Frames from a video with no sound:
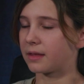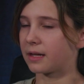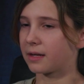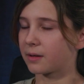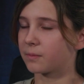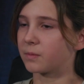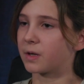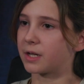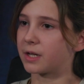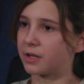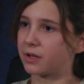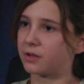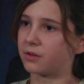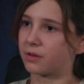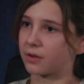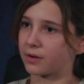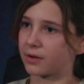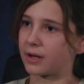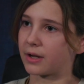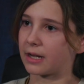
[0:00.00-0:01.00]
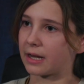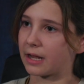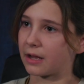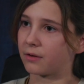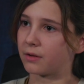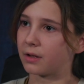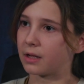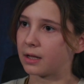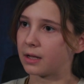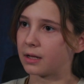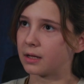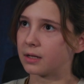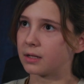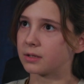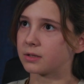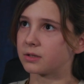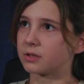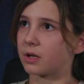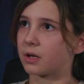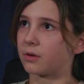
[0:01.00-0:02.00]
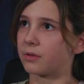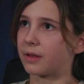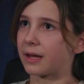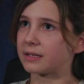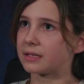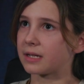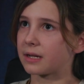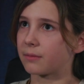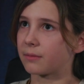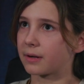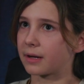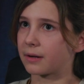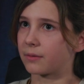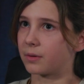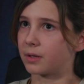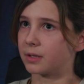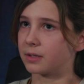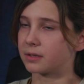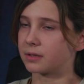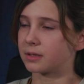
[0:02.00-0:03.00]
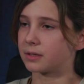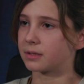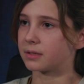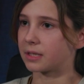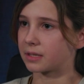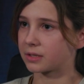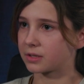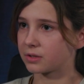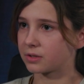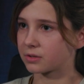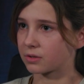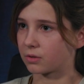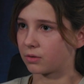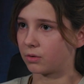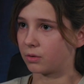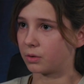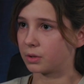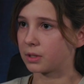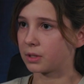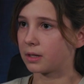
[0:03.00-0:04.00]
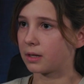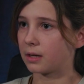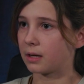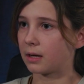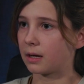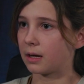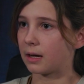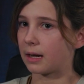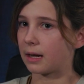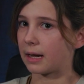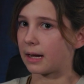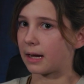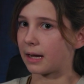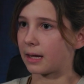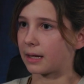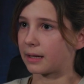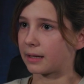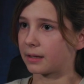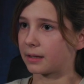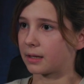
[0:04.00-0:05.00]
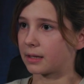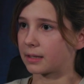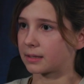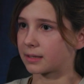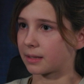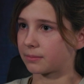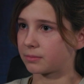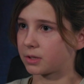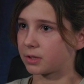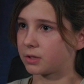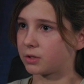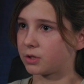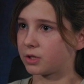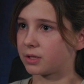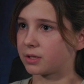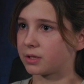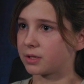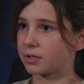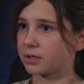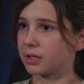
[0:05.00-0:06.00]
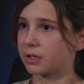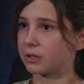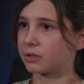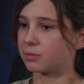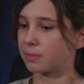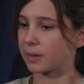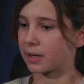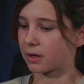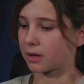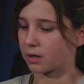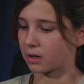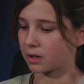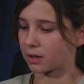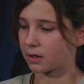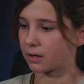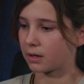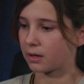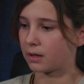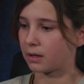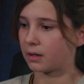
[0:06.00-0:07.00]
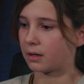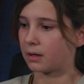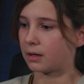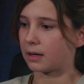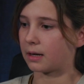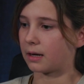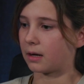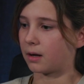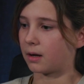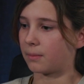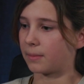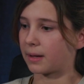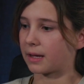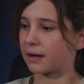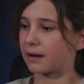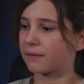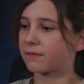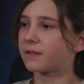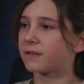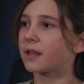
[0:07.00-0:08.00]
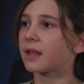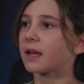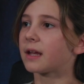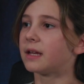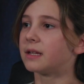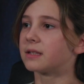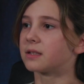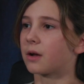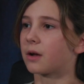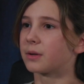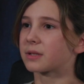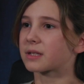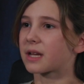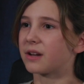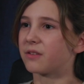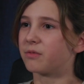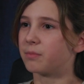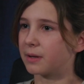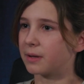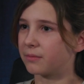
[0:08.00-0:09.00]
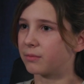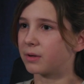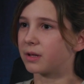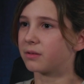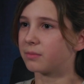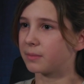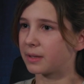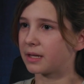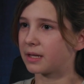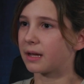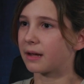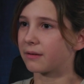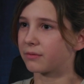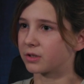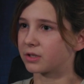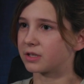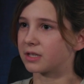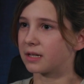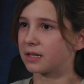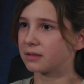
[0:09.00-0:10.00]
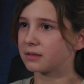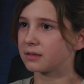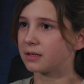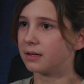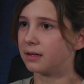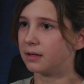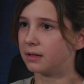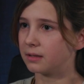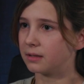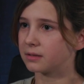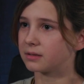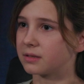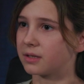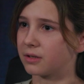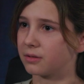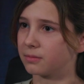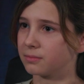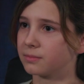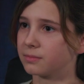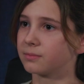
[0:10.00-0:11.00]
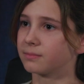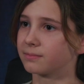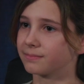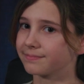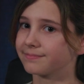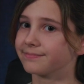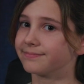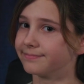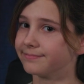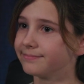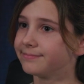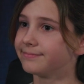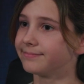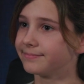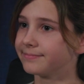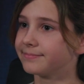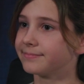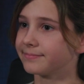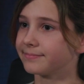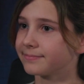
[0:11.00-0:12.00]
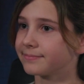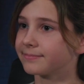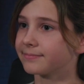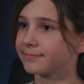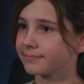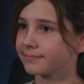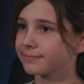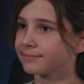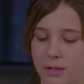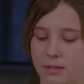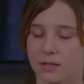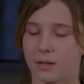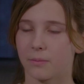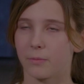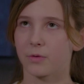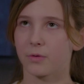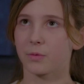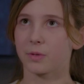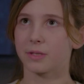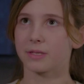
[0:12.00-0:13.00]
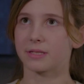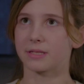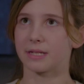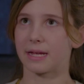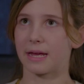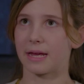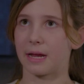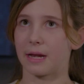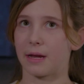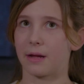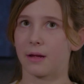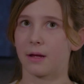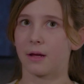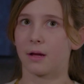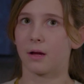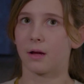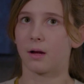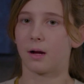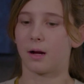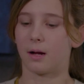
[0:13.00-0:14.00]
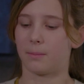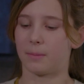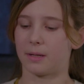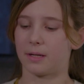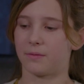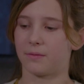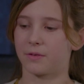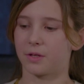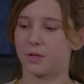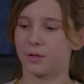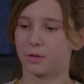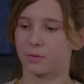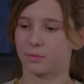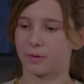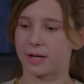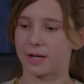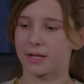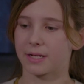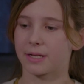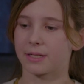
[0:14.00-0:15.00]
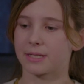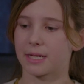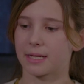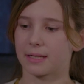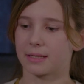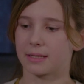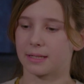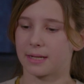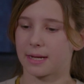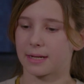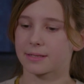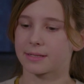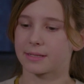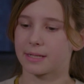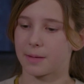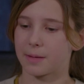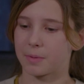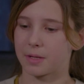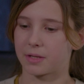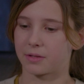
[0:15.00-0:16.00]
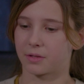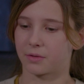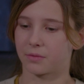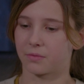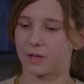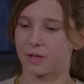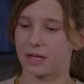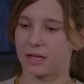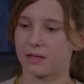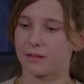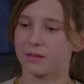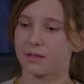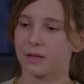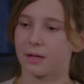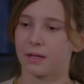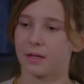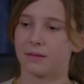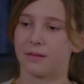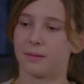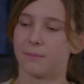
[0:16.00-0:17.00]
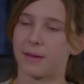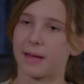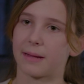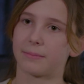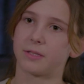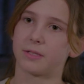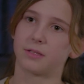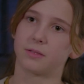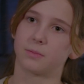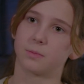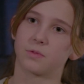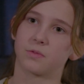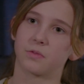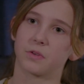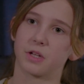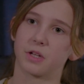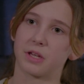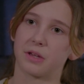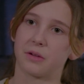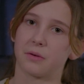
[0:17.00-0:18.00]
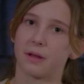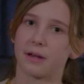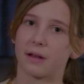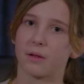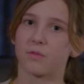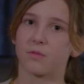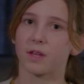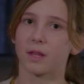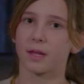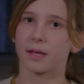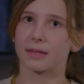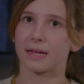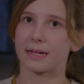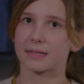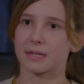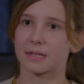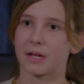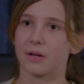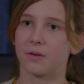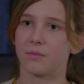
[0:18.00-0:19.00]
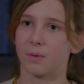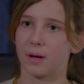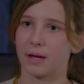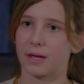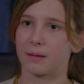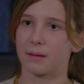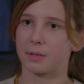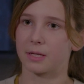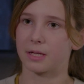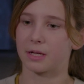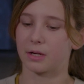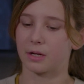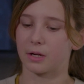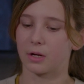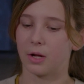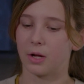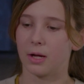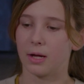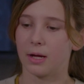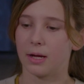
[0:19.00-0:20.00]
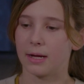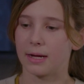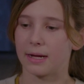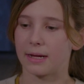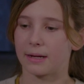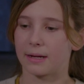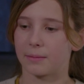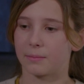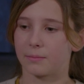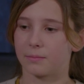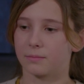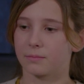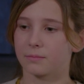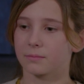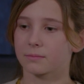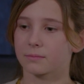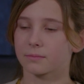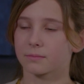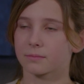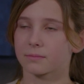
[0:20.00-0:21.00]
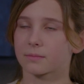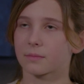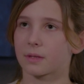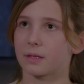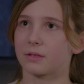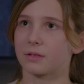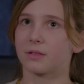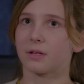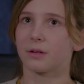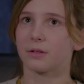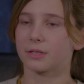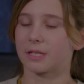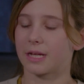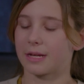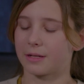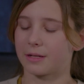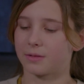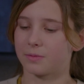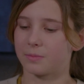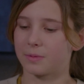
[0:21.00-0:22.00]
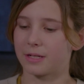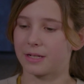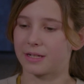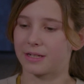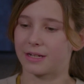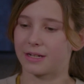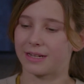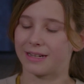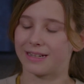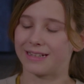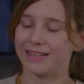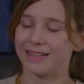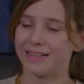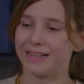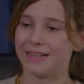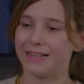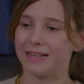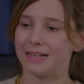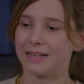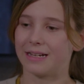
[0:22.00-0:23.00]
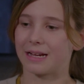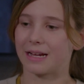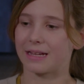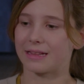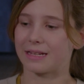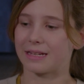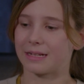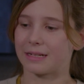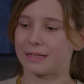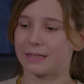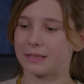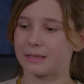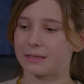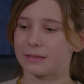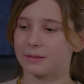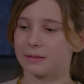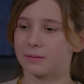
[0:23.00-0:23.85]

I think I'm ready to do that right now. So that day, when I was six years old, I accepted Jesus into my heart, um, and I feel like He's always kind of been with me ever since. So, hmm. someone once said, um, if you're ready to take the next step in your faith, then baptism's for you. And I feel like that's kind of why I'm here, and I'm so excited to be here. And I think